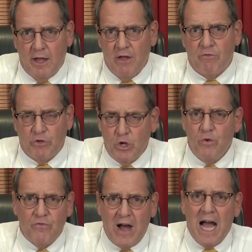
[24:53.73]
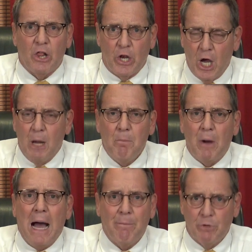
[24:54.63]
if you file an
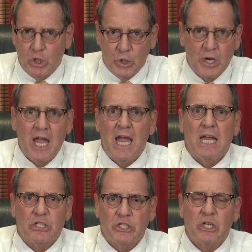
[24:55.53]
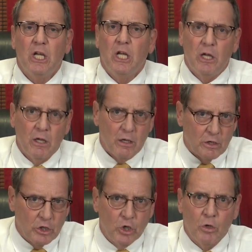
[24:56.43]
unpopular case,
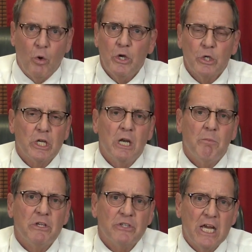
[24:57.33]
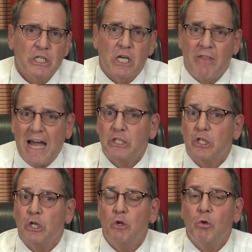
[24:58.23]
your lawyer's going to be sanctioned. That's
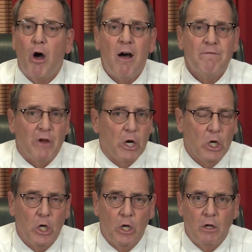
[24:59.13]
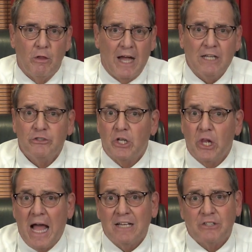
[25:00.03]
the new lawfare. That's the
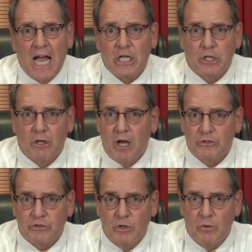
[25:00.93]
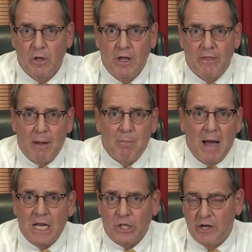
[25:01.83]
class action lawsuit that
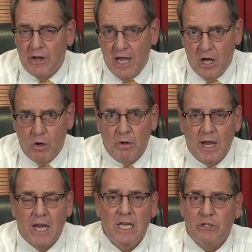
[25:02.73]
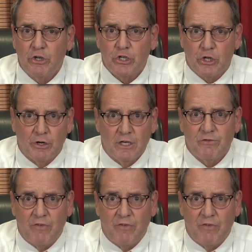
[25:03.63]
Mike Lindell and his attorneys